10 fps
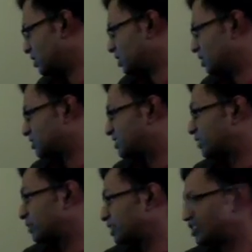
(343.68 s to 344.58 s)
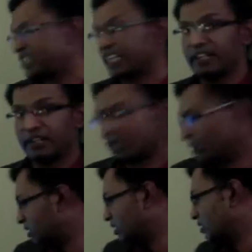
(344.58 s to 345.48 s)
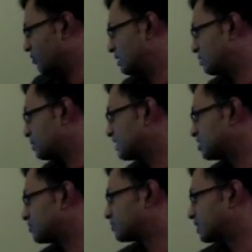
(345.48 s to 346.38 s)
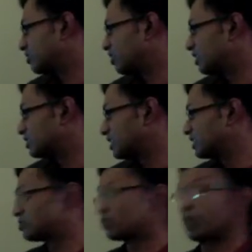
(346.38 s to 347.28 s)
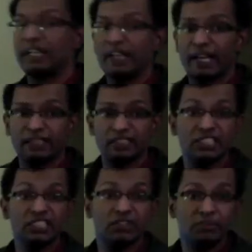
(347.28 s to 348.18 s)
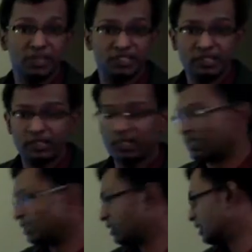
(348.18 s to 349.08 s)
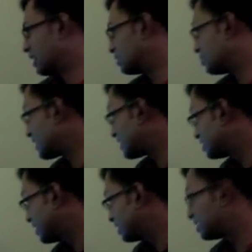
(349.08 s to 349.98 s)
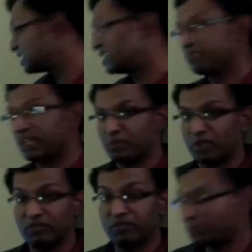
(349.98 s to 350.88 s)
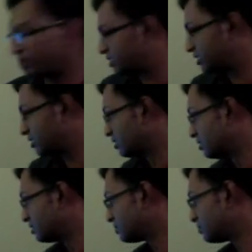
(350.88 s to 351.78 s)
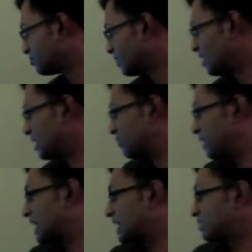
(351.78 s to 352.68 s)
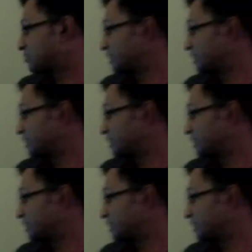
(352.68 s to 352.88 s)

the segment share when the price is $59 is quite high, 67%, and the market share is 65.4%. Whereas for